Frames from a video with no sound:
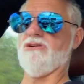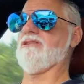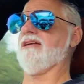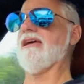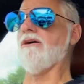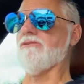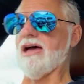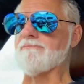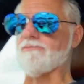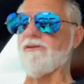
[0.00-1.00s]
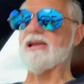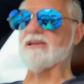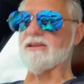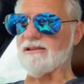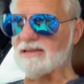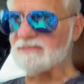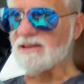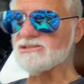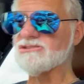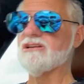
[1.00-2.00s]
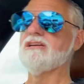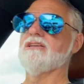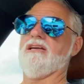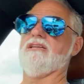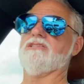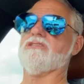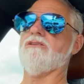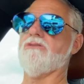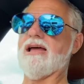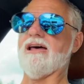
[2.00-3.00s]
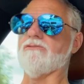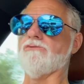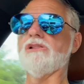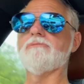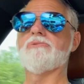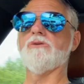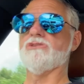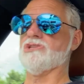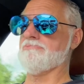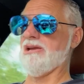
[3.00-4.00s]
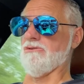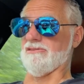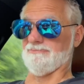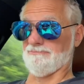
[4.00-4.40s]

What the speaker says: You're going to nail that brake and like this and slow down and really peel the speed off.